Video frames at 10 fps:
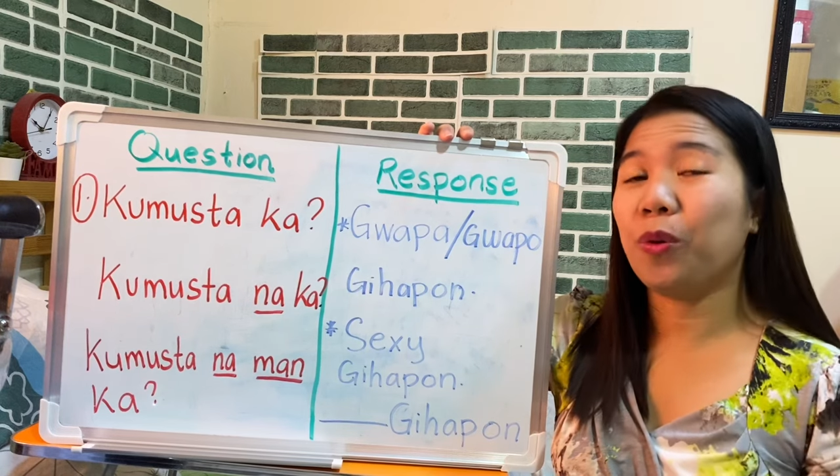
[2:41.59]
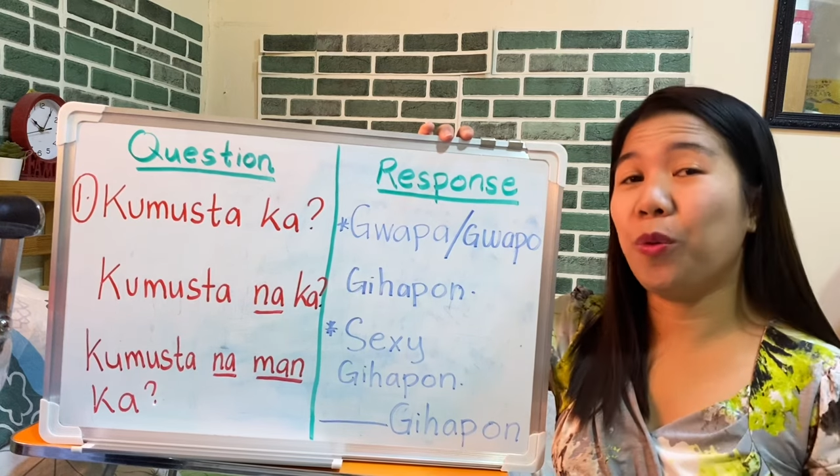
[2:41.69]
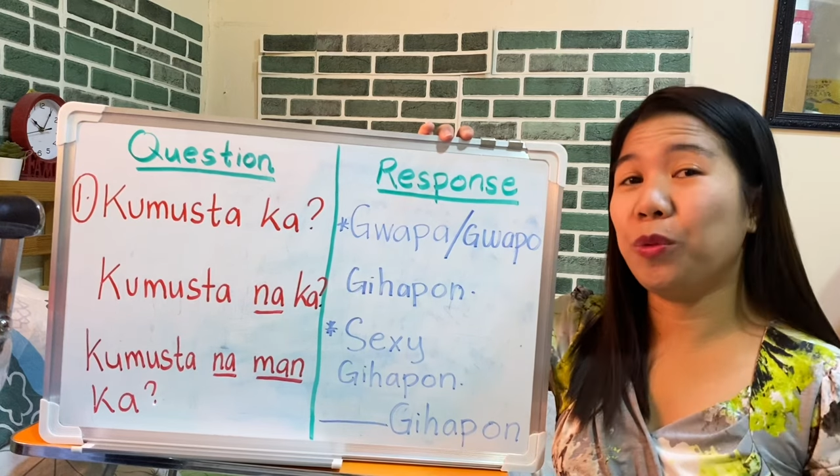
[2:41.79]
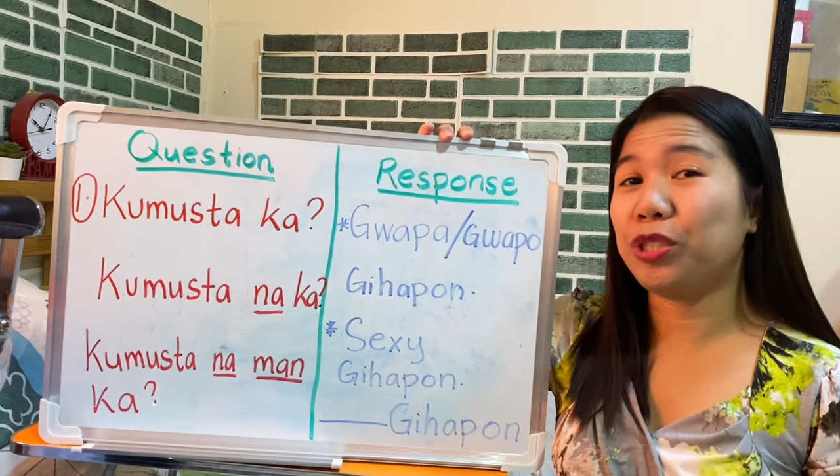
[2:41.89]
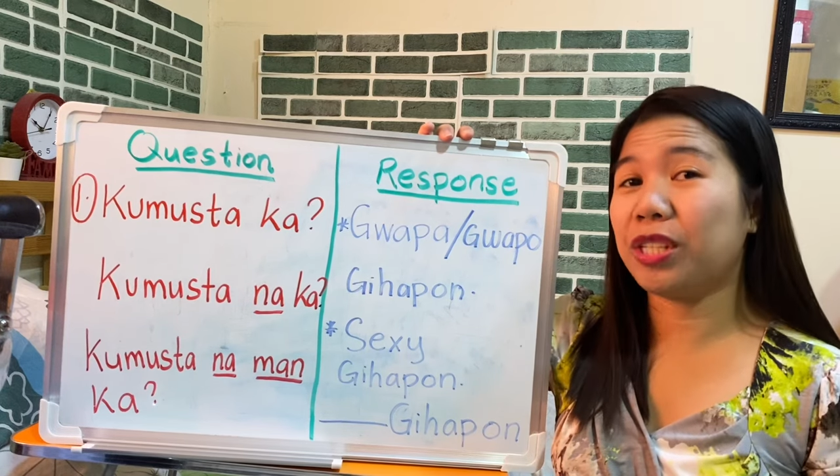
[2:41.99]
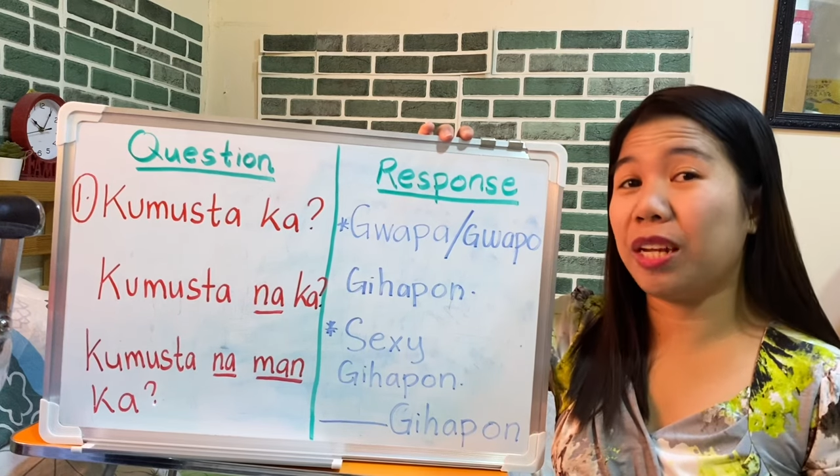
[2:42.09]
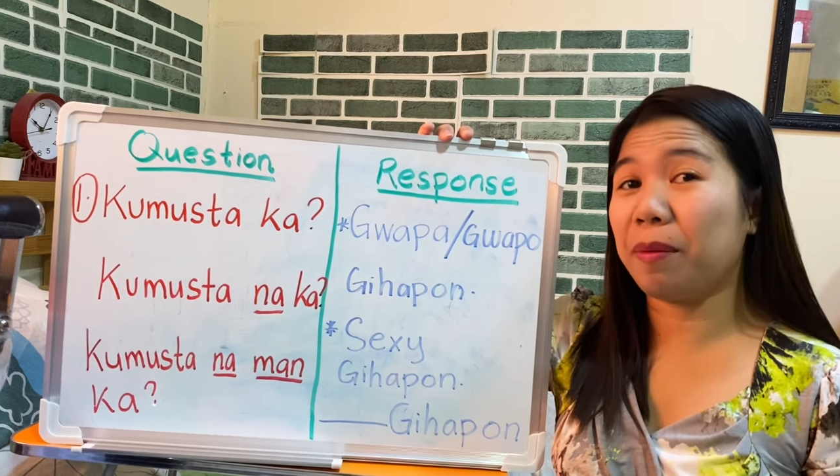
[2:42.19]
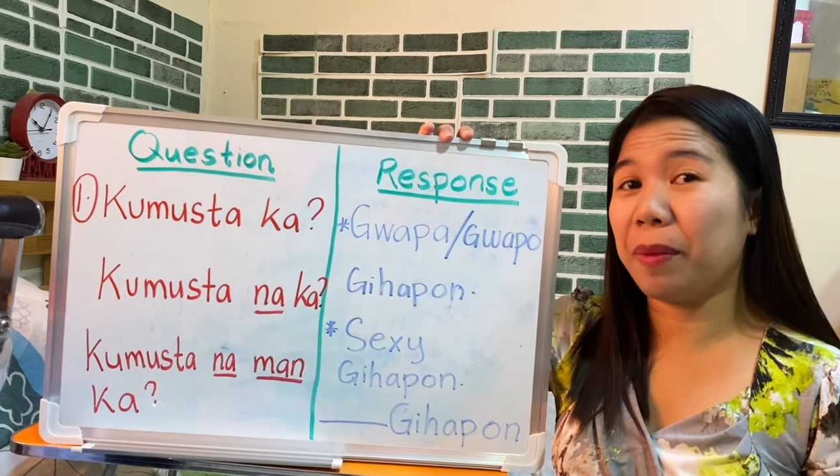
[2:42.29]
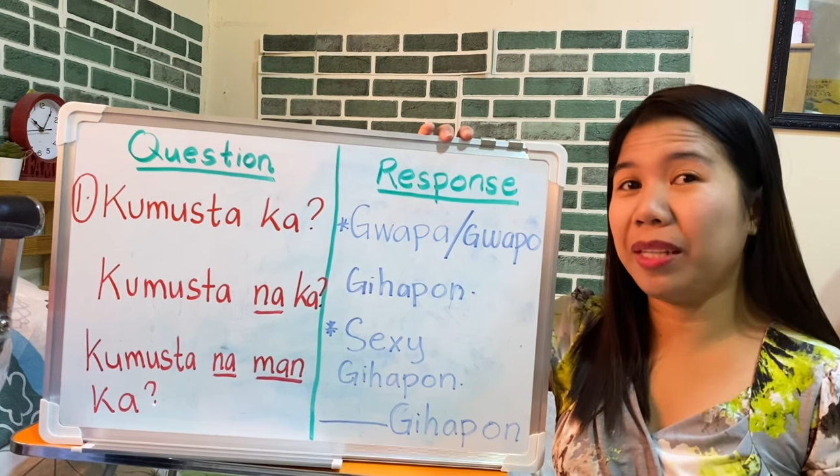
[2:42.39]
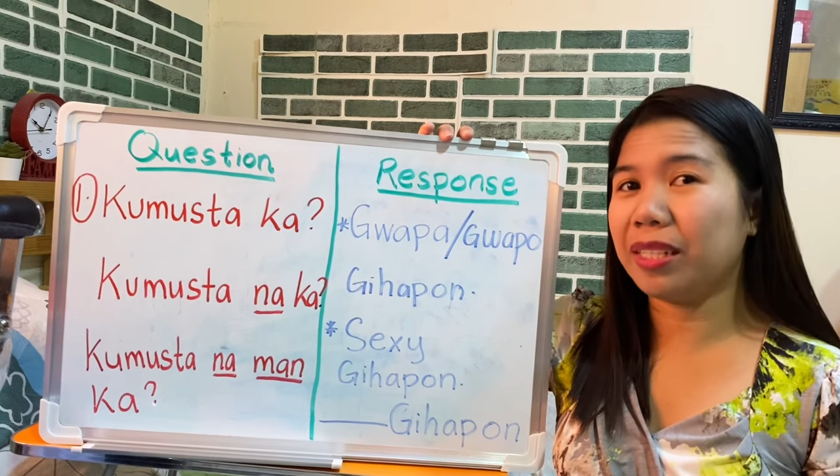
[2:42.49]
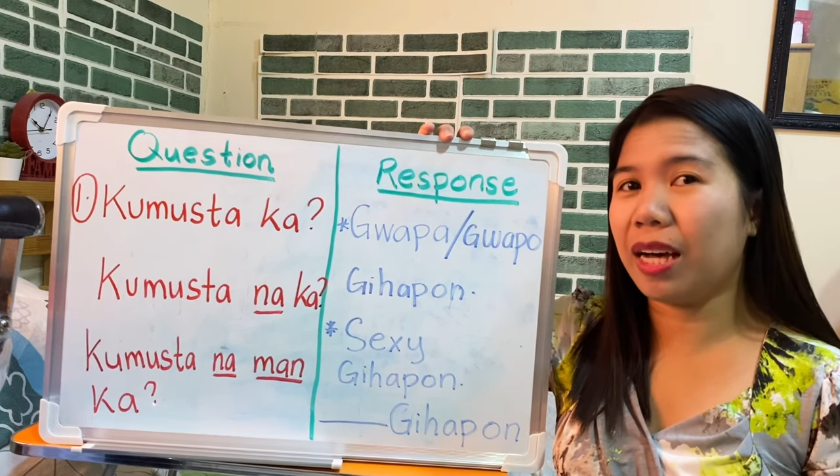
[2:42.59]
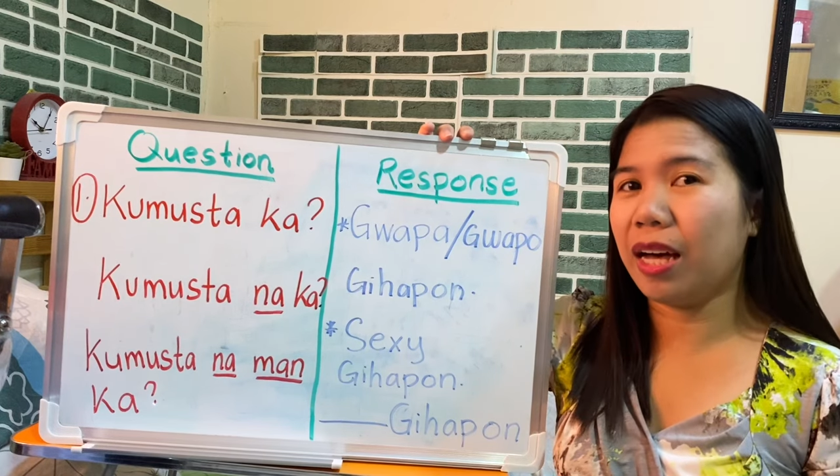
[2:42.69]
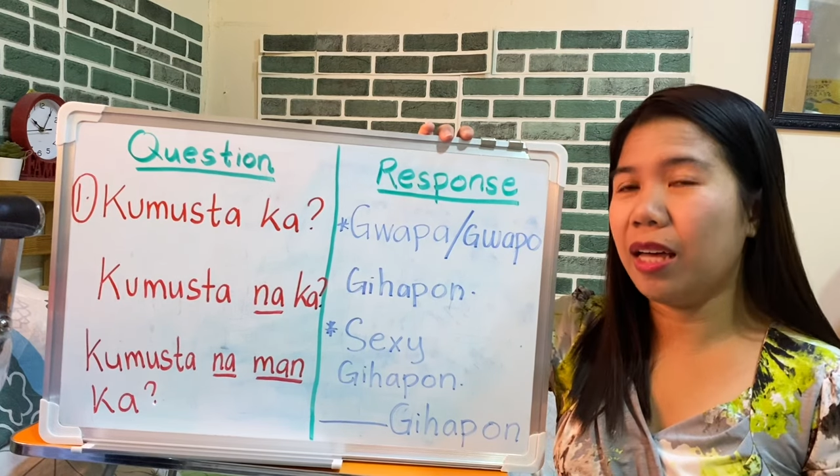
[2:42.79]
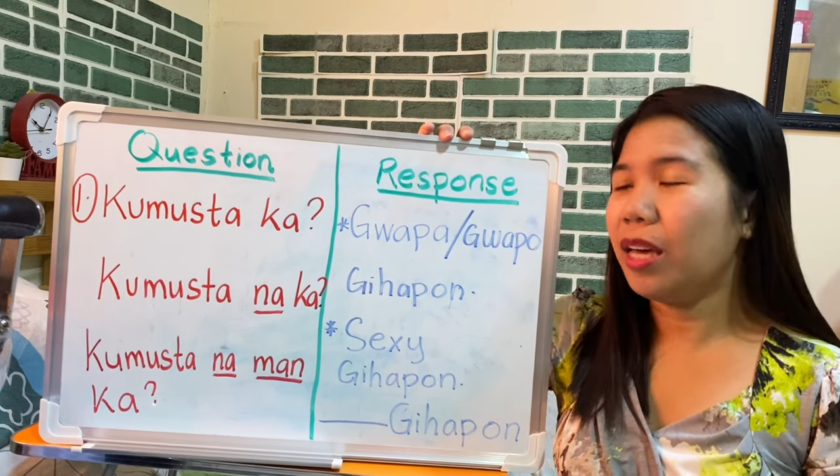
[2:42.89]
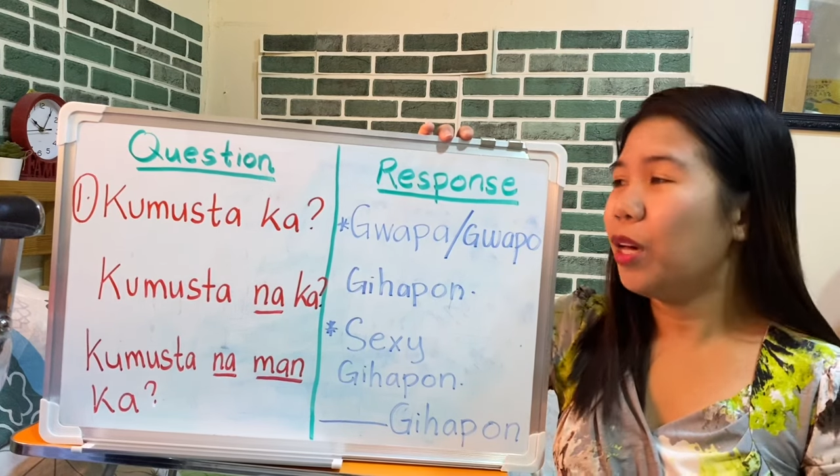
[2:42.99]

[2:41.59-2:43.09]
kumusta naman ka,